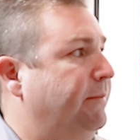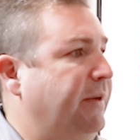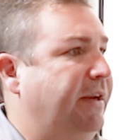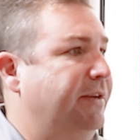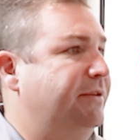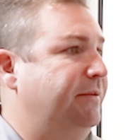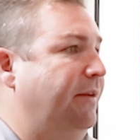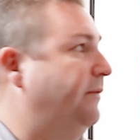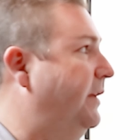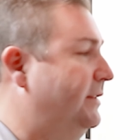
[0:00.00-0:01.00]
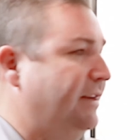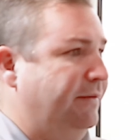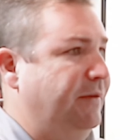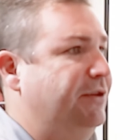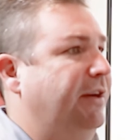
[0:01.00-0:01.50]
Because of things
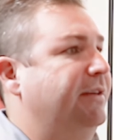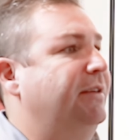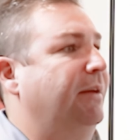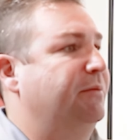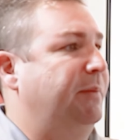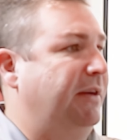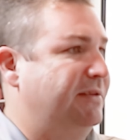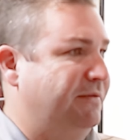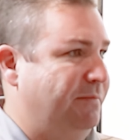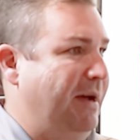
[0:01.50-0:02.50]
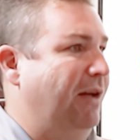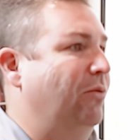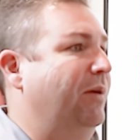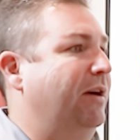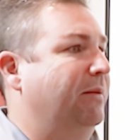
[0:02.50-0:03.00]
like phishing attempts, because of
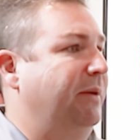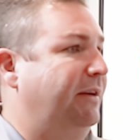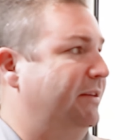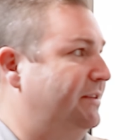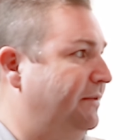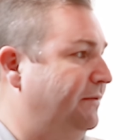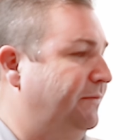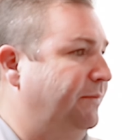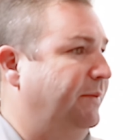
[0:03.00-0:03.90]
malware, because of